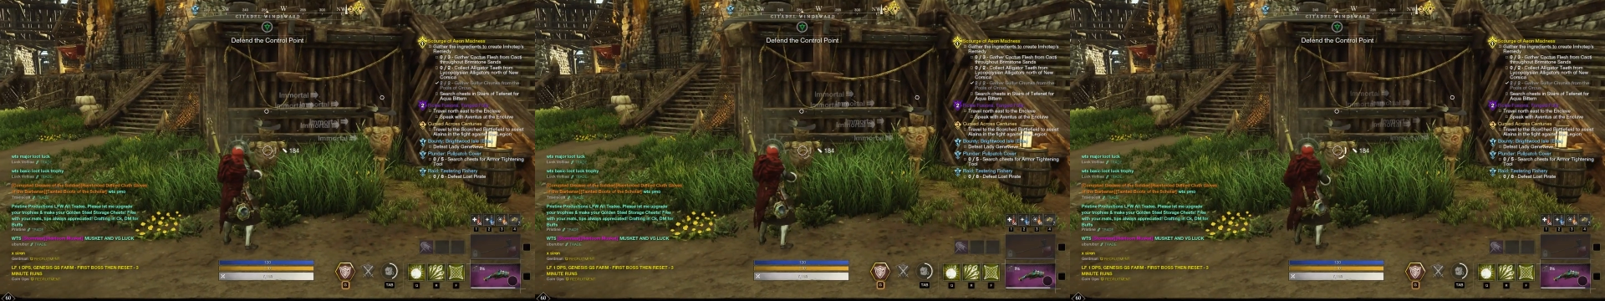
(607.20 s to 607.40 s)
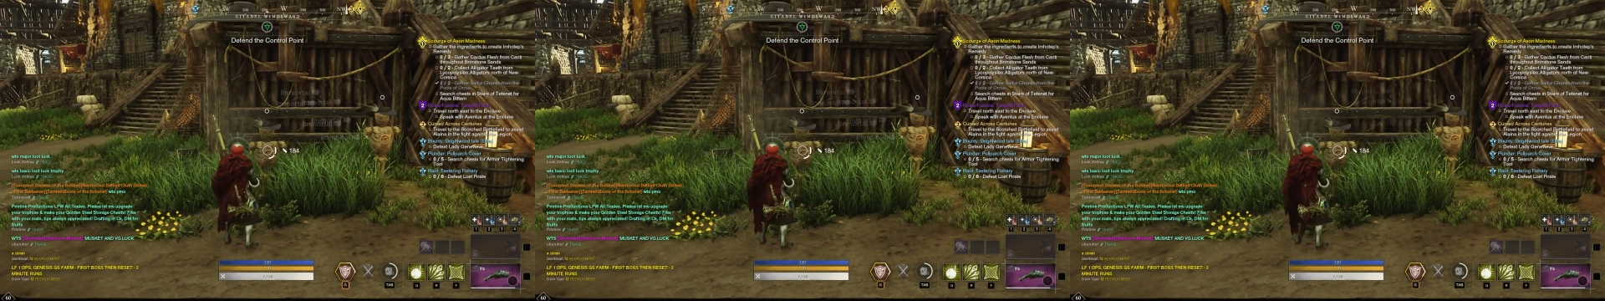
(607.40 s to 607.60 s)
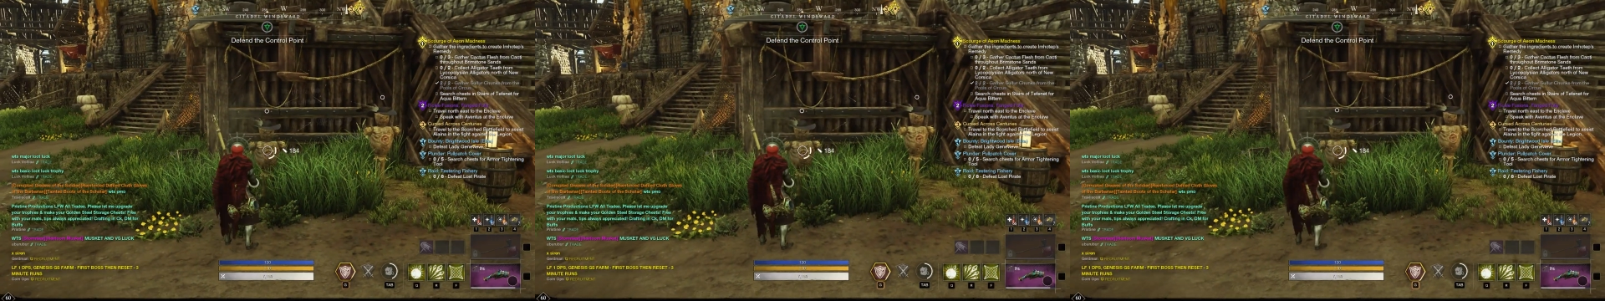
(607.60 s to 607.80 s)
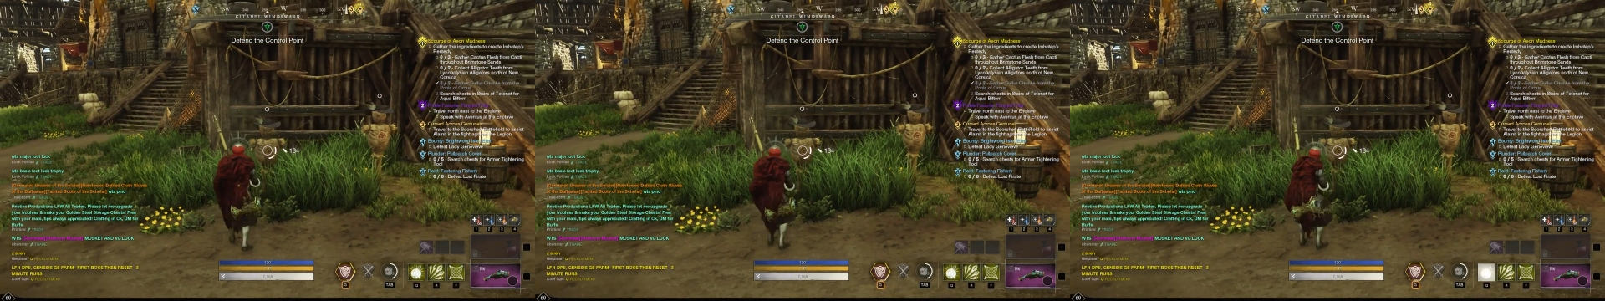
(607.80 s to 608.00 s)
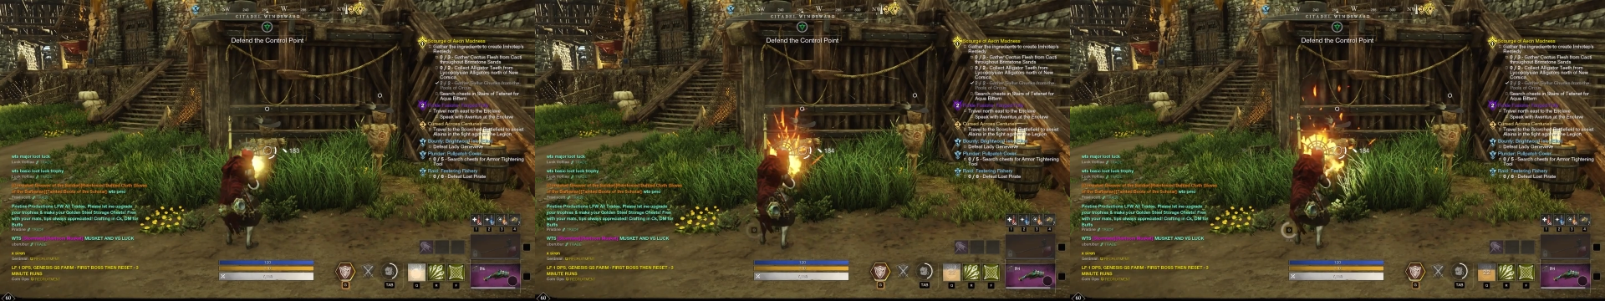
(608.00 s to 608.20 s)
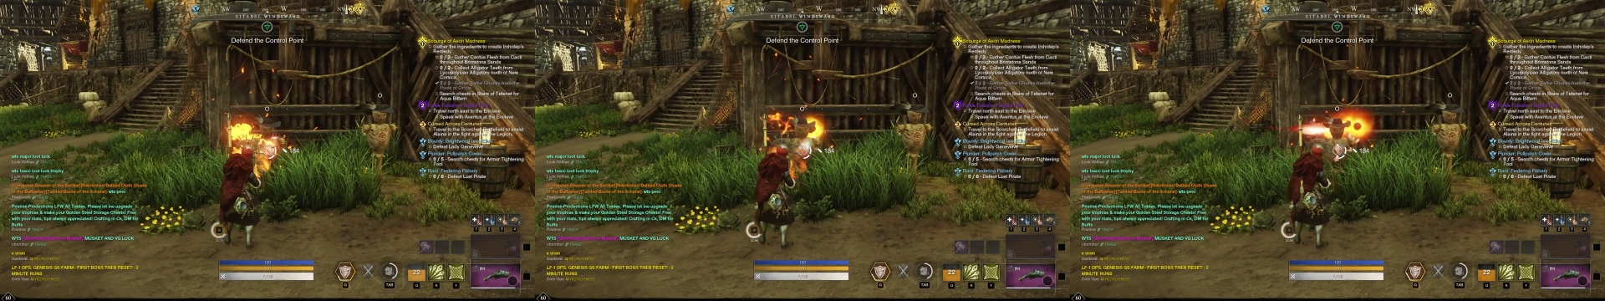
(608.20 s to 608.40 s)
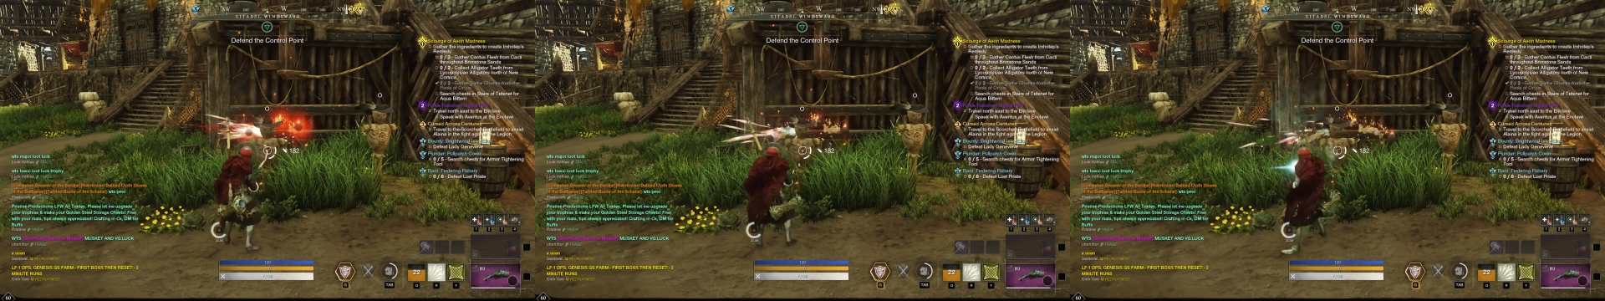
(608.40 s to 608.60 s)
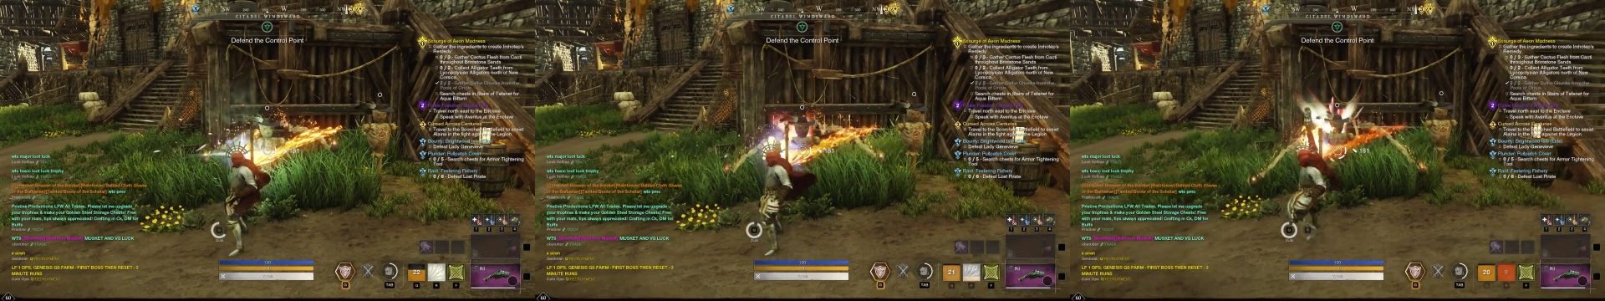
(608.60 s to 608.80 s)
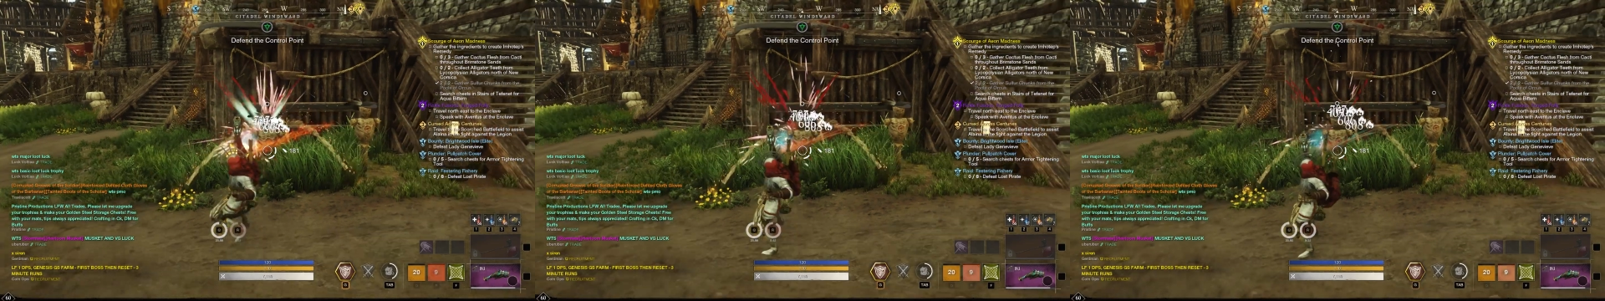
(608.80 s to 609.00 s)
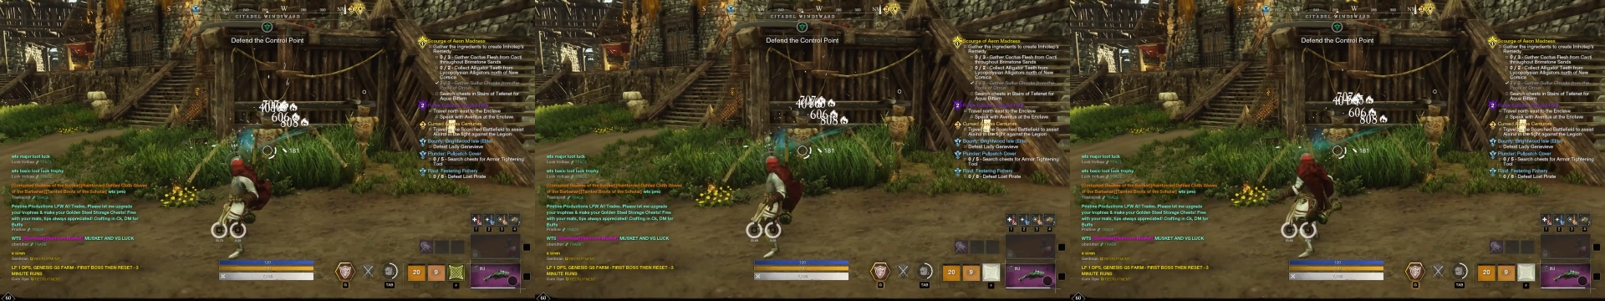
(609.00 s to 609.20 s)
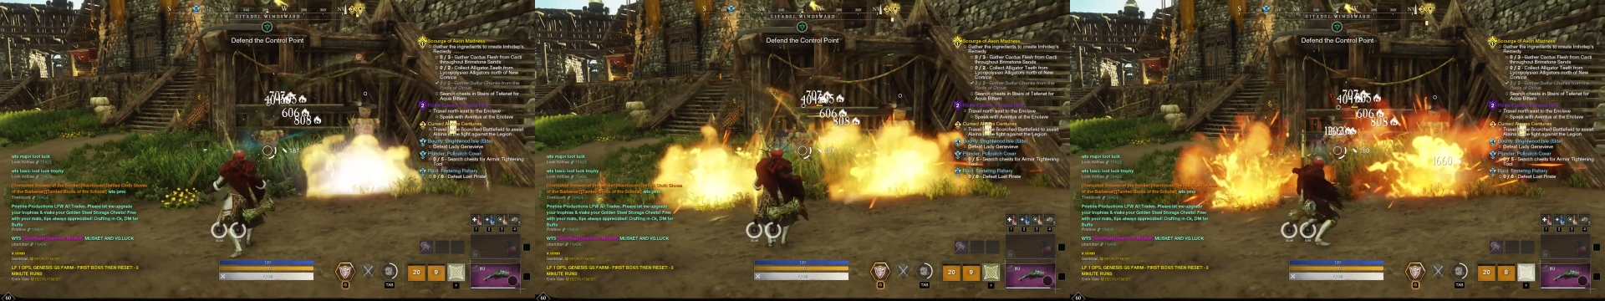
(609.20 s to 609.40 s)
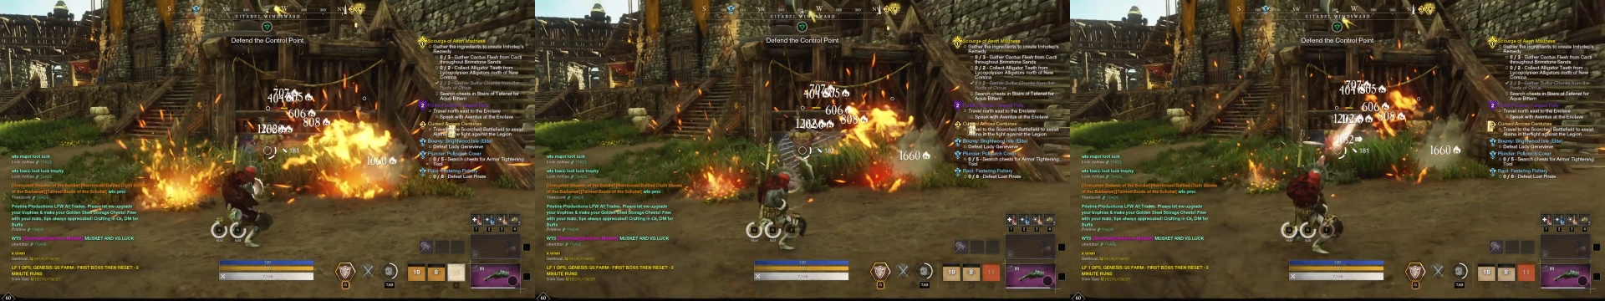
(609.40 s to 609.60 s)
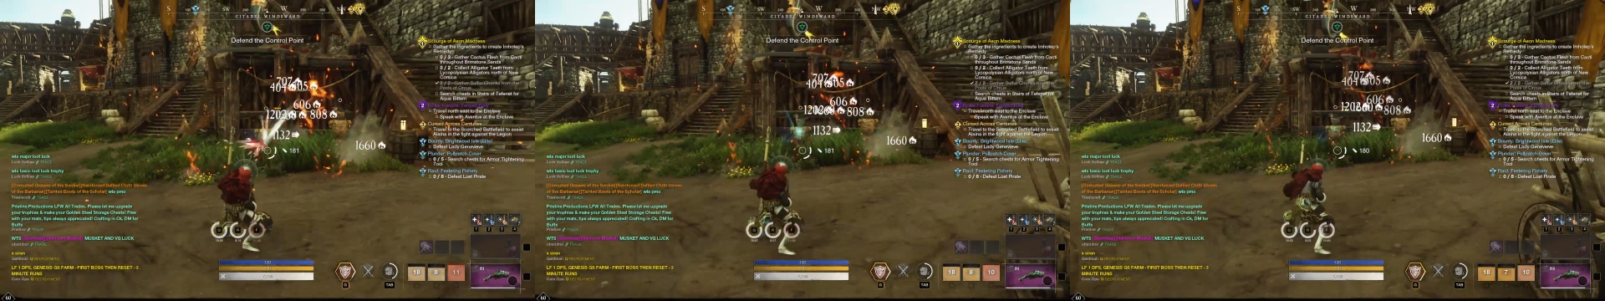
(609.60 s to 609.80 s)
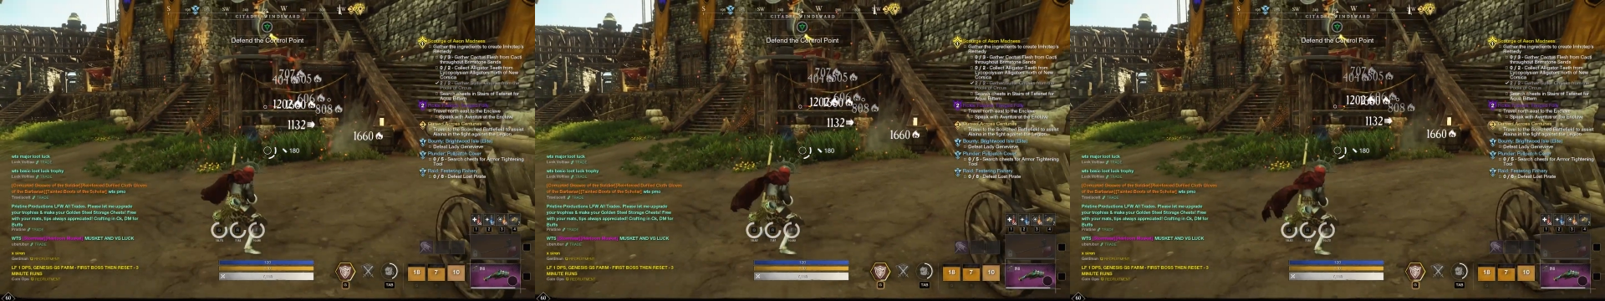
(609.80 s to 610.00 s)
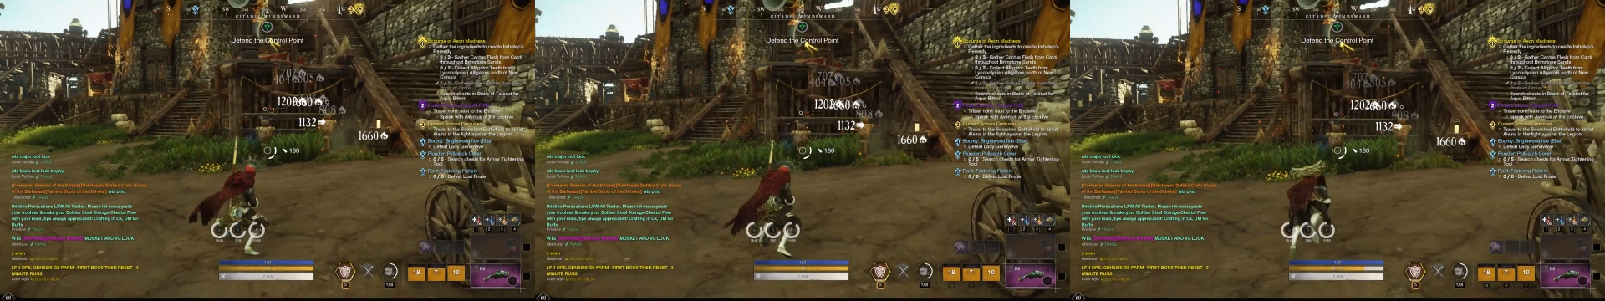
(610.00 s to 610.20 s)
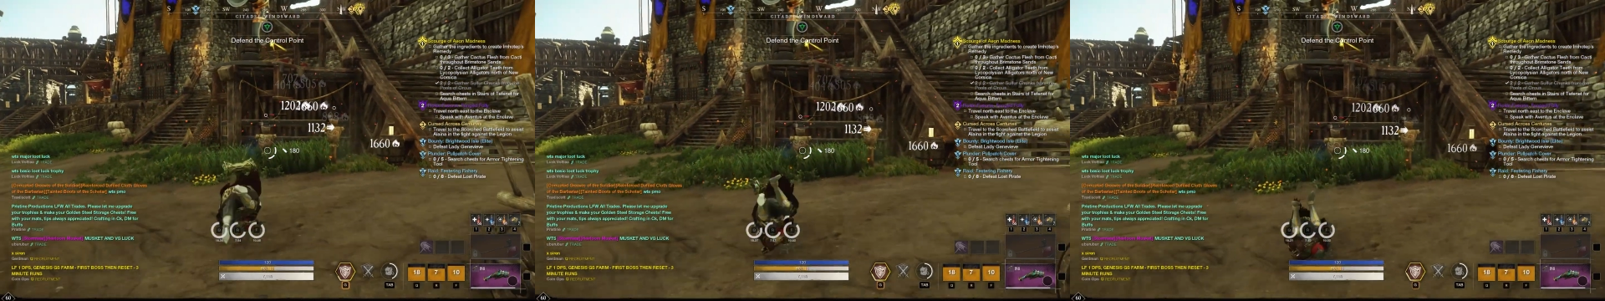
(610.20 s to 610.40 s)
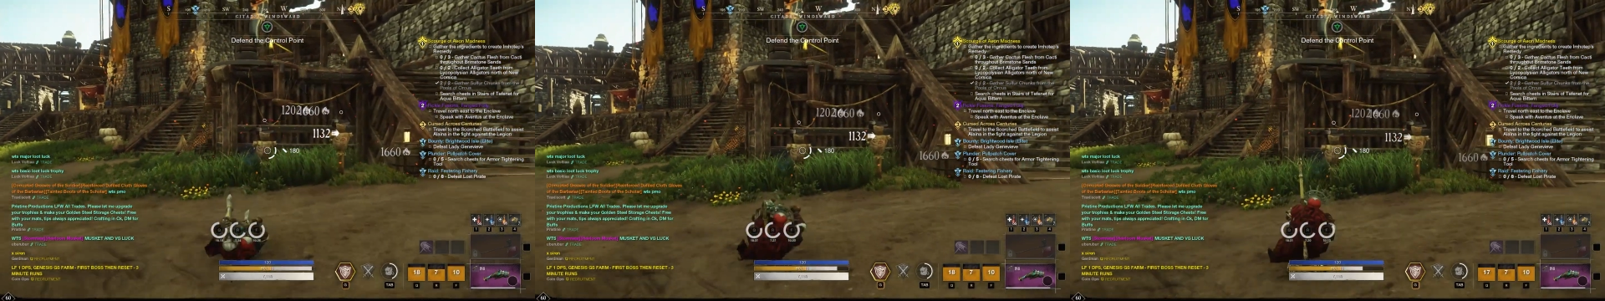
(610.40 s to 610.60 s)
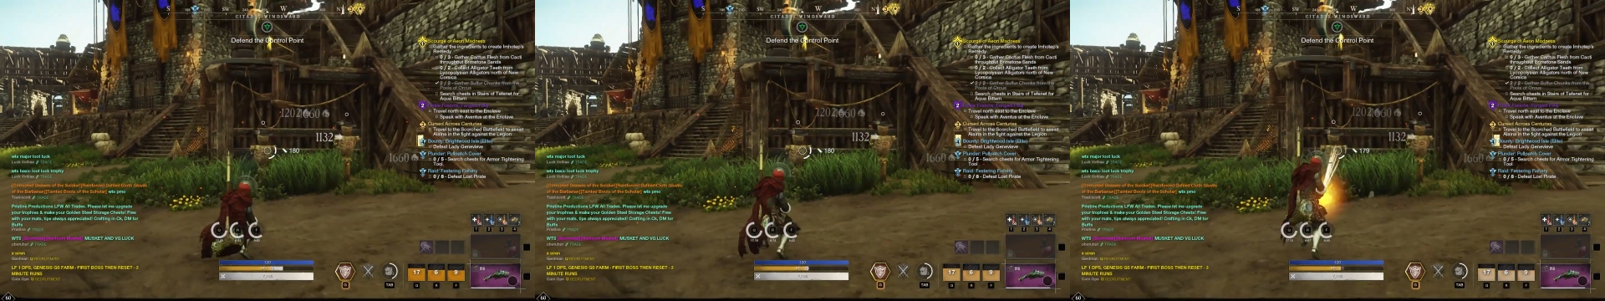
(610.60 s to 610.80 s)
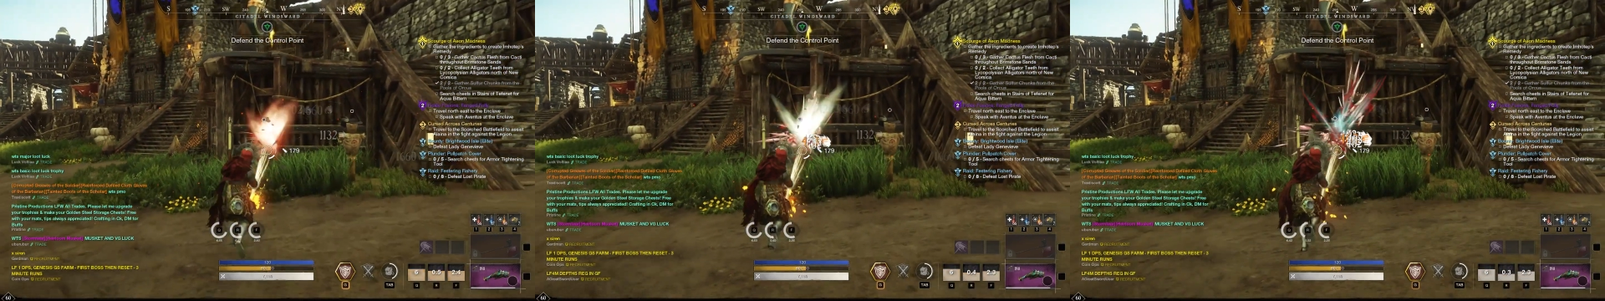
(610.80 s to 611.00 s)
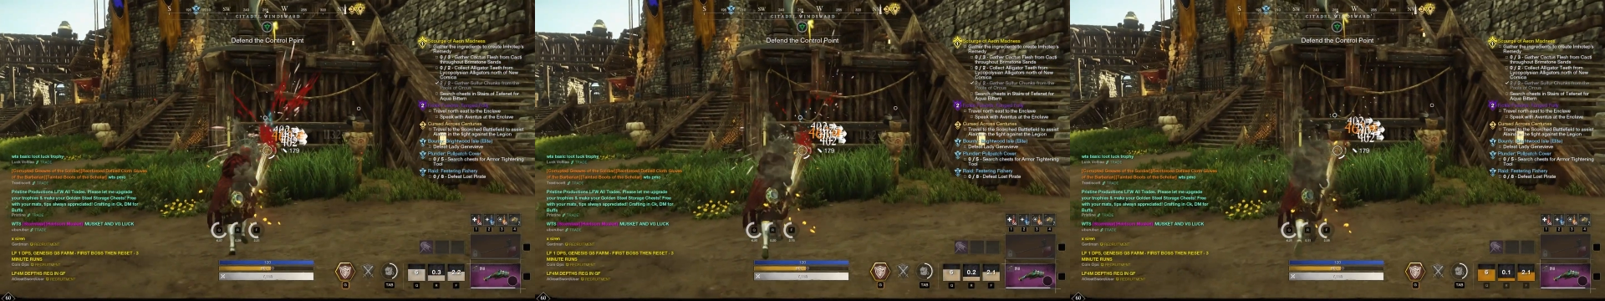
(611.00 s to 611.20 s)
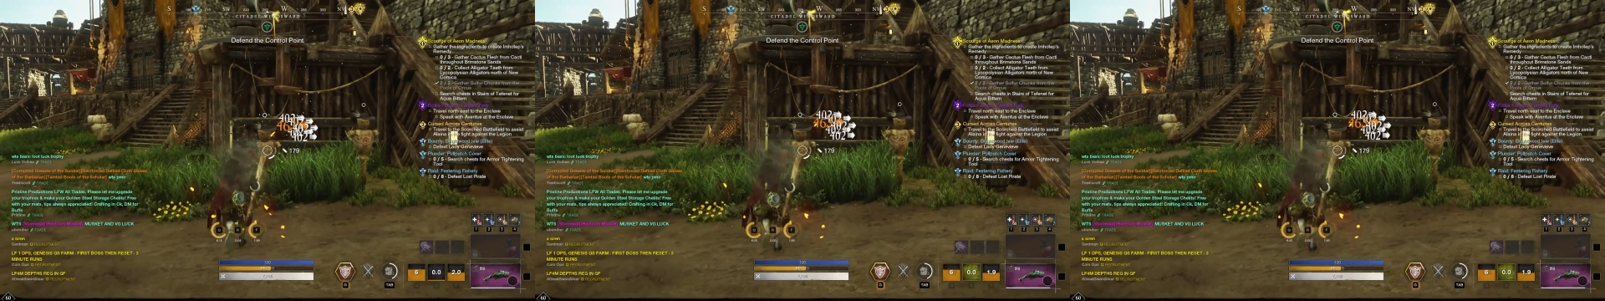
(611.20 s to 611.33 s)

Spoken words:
No face is visible, so there are no lips to read.